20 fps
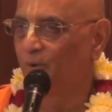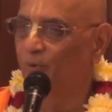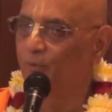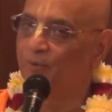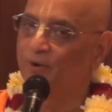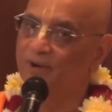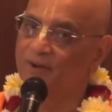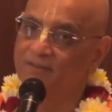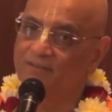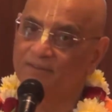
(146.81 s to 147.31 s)

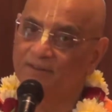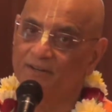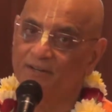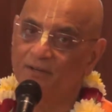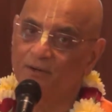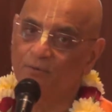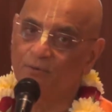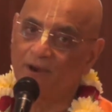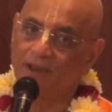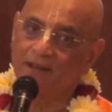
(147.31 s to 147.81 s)
Wherever
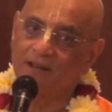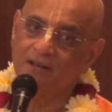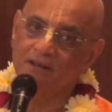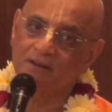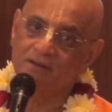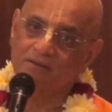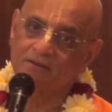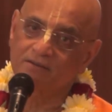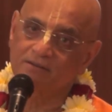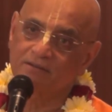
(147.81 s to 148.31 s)
he
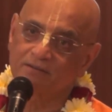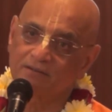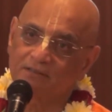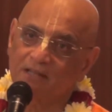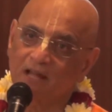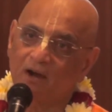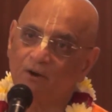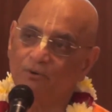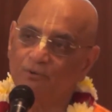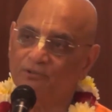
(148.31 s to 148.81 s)
went,
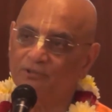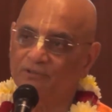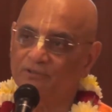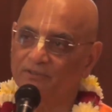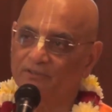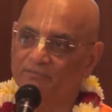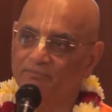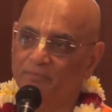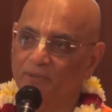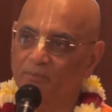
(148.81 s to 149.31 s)
thousands
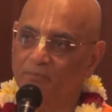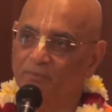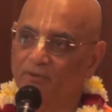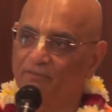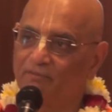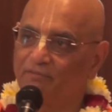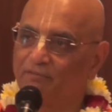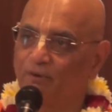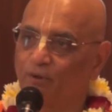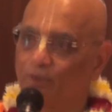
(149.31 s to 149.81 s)
of people
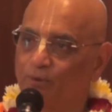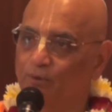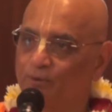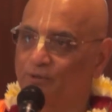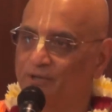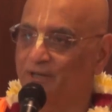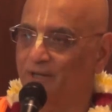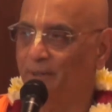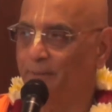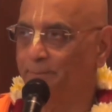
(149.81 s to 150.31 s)

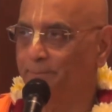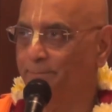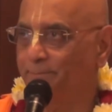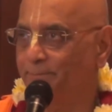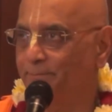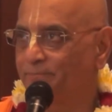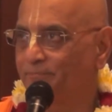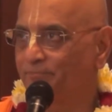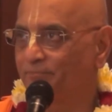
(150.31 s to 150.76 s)
followed him